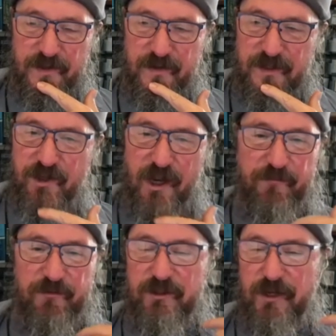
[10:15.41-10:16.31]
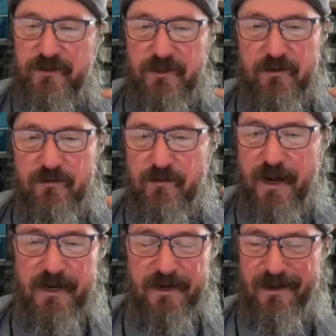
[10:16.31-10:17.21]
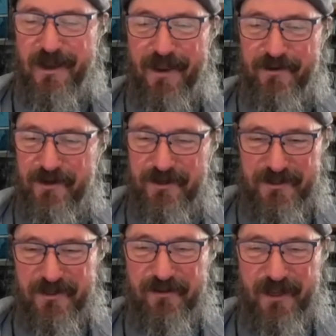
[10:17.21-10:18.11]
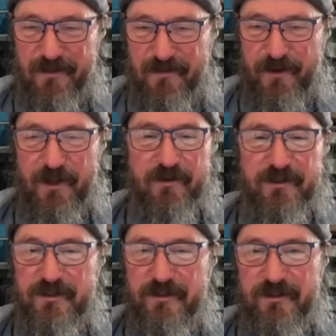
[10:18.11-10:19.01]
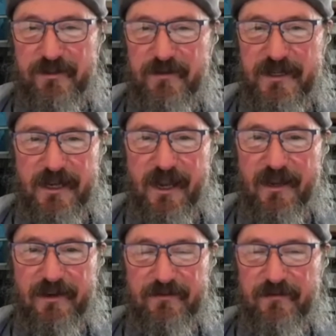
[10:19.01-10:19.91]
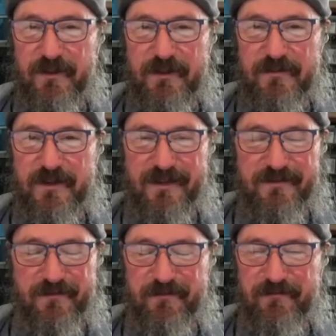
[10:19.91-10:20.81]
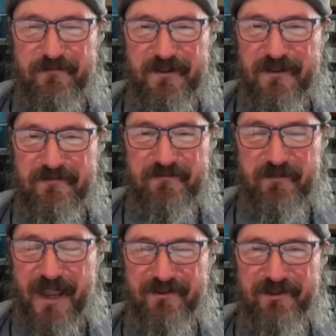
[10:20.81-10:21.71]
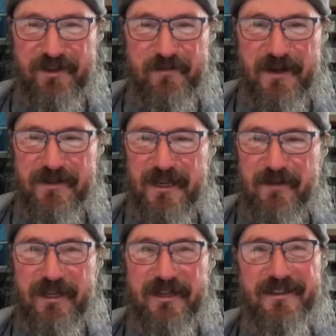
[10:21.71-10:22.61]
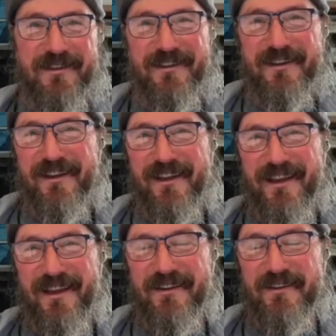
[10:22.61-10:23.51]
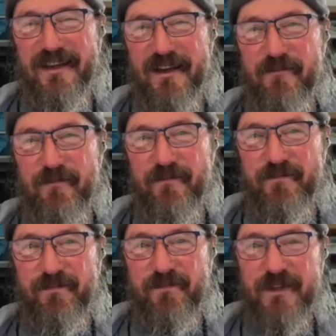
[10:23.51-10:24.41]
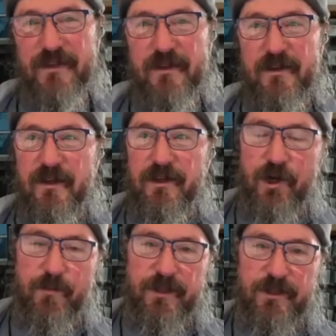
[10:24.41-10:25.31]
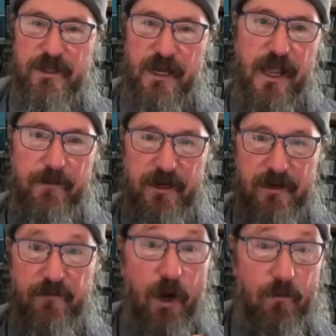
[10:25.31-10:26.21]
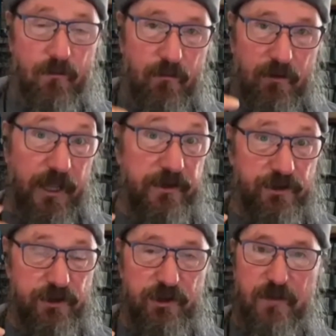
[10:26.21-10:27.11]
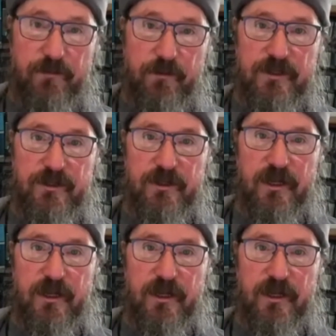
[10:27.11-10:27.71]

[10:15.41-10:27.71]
Jeff's a great guy. You can tell that in the video. He's just a sweet guy. He's really nice, passionate about gaming, and but the dynamic of our relationship was